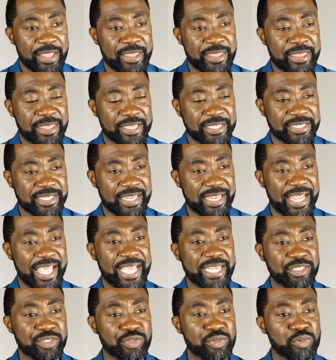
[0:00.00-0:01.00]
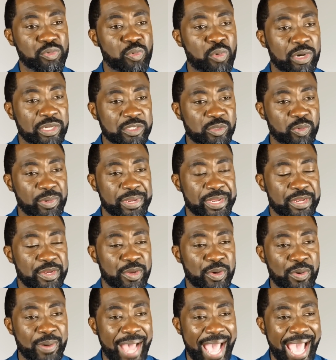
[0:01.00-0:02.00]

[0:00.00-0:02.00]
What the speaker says: This led to what we know